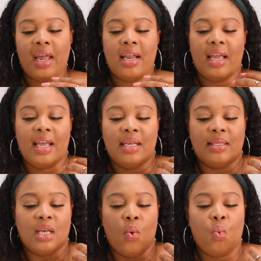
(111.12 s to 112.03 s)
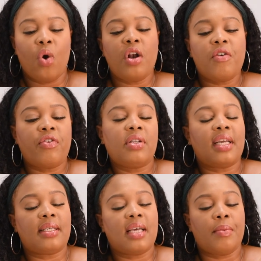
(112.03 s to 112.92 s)
it is a wonderful
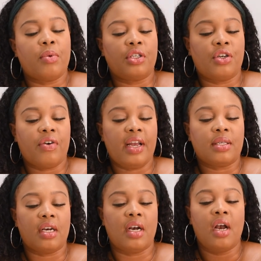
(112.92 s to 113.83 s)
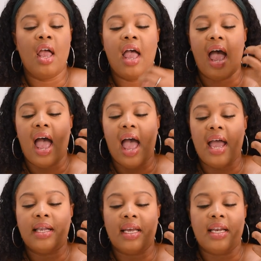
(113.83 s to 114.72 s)
daytime moisturizer,
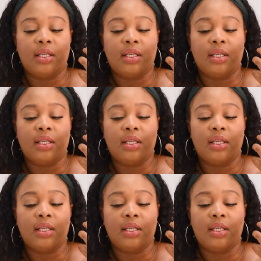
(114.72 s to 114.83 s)
and it